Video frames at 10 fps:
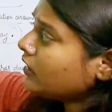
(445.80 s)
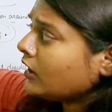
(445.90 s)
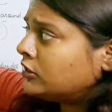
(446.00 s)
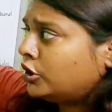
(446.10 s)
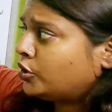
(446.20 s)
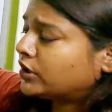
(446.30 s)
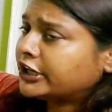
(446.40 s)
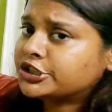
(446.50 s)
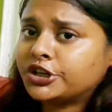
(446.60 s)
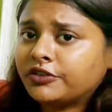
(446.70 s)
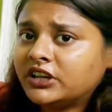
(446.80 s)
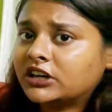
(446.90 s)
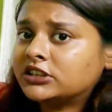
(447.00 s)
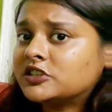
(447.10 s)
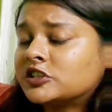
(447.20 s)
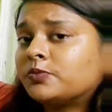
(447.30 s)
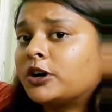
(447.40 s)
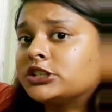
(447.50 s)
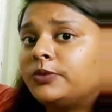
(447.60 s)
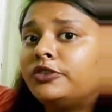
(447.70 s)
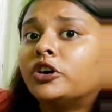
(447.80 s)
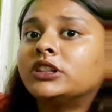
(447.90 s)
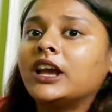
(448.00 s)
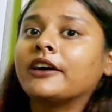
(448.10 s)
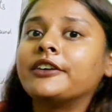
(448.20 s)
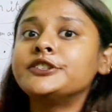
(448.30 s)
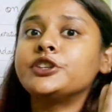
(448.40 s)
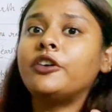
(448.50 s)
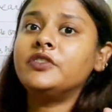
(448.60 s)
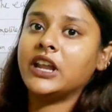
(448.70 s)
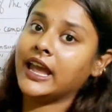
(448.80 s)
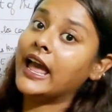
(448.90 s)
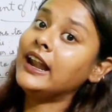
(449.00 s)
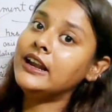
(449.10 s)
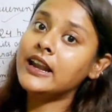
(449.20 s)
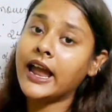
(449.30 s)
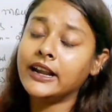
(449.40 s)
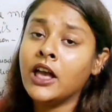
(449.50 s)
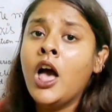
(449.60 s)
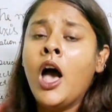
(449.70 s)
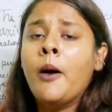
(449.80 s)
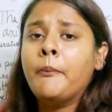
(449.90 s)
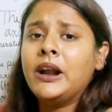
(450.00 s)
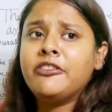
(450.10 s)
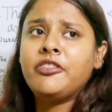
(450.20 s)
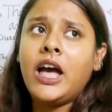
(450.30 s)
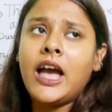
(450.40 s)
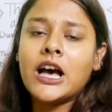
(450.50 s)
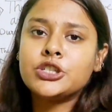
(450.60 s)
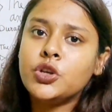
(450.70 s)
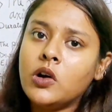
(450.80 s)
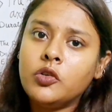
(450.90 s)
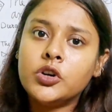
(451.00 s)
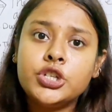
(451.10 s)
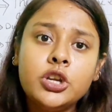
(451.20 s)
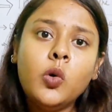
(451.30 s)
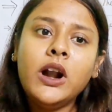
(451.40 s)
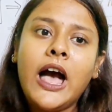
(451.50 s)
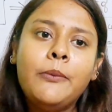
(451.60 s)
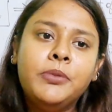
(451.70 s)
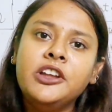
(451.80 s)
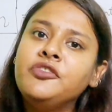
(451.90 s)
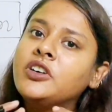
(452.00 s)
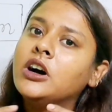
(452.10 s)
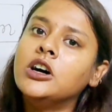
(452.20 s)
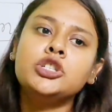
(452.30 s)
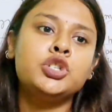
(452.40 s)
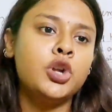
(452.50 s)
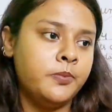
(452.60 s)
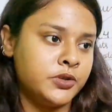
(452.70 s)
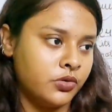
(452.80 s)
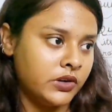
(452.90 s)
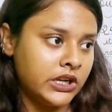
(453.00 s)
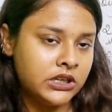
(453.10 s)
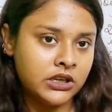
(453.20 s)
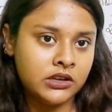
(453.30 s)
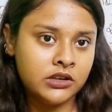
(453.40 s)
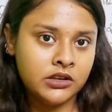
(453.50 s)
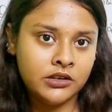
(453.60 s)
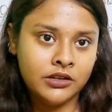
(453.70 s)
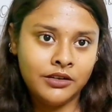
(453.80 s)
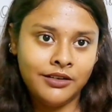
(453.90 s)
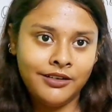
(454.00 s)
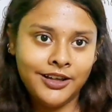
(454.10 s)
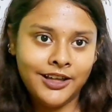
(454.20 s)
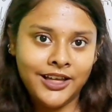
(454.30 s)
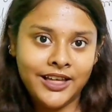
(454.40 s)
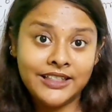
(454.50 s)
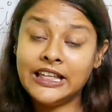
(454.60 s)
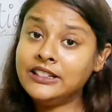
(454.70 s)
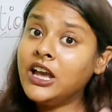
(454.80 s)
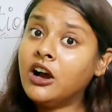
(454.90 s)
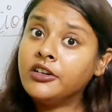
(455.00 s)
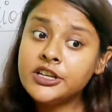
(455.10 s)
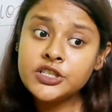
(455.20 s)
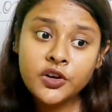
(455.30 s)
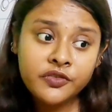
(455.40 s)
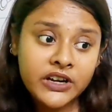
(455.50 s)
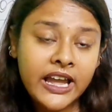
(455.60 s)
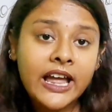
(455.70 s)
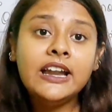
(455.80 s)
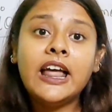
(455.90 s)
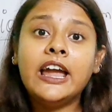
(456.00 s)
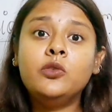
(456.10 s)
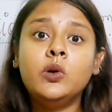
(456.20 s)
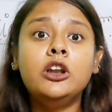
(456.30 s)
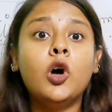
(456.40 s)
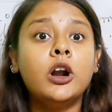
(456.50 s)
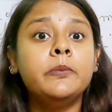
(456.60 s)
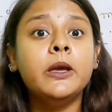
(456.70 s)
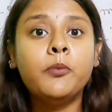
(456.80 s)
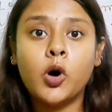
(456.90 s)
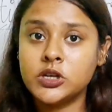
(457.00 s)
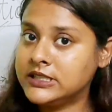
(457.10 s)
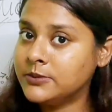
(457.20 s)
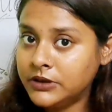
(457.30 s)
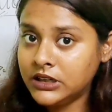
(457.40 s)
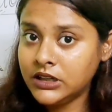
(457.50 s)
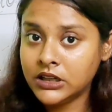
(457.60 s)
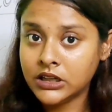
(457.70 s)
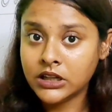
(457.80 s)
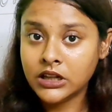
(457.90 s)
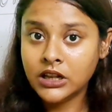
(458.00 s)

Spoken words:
The rotation of the Earth is responsible for the occurrence of day and night. But if I ask you a question, what happens if Earth stops rotating? Then the occurrence of day and night will not be possible,